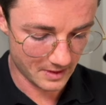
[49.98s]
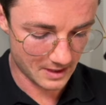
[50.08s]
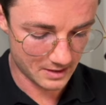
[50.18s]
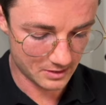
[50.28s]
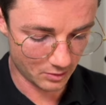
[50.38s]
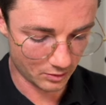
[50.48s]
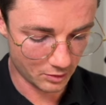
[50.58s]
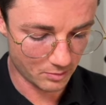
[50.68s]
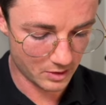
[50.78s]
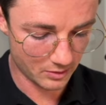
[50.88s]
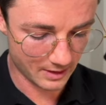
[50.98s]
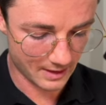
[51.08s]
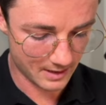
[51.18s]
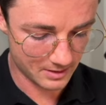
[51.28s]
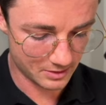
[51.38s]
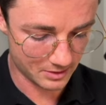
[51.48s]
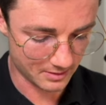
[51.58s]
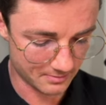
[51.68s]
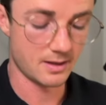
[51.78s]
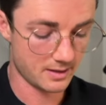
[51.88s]
is your
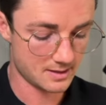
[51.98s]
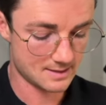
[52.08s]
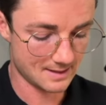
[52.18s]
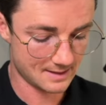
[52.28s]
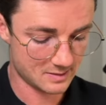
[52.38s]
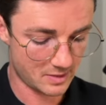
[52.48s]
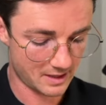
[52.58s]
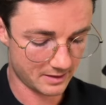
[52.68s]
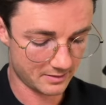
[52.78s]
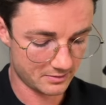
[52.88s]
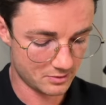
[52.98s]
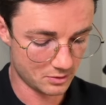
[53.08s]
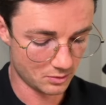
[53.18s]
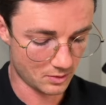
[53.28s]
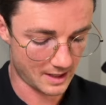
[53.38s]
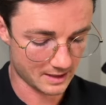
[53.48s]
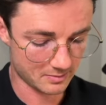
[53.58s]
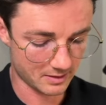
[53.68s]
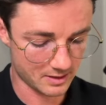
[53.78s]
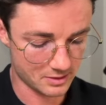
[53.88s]
communication. This links back to
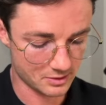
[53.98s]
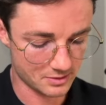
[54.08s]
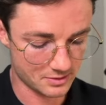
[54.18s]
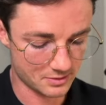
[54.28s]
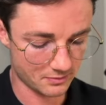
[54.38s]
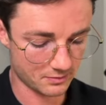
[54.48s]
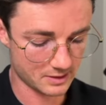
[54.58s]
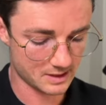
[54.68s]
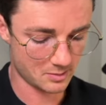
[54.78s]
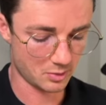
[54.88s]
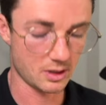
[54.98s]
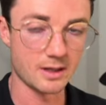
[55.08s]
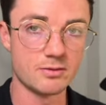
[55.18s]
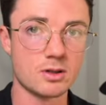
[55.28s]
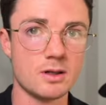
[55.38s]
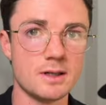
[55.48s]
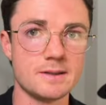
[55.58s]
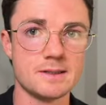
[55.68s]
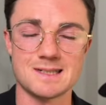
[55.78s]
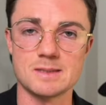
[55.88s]
expectations. So for example, if your
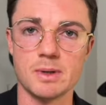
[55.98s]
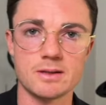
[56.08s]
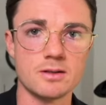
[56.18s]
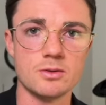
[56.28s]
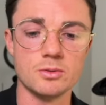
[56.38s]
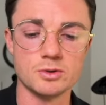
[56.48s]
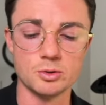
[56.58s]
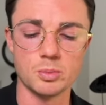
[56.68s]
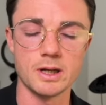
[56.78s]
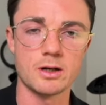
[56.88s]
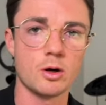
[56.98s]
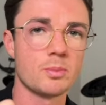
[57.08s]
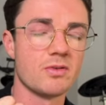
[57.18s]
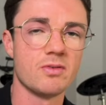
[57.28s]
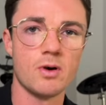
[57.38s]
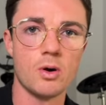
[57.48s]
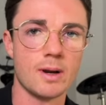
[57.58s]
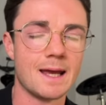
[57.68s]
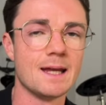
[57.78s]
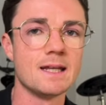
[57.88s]
client is expecting you to pick up the
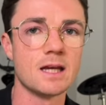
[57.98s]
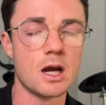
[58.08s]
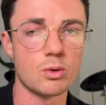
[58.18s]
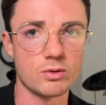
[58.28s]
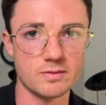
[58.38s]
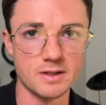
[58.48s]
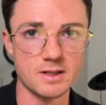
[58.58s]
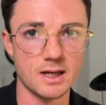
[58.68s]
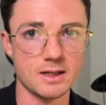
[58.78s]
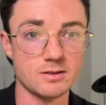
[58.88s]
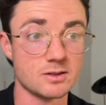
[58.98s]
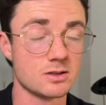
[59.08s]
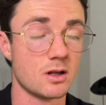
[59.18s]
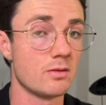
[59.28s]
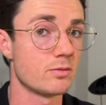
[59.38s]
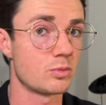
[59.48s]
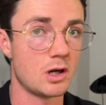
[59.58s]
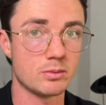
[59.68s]
phone any hour of the day to solve a problem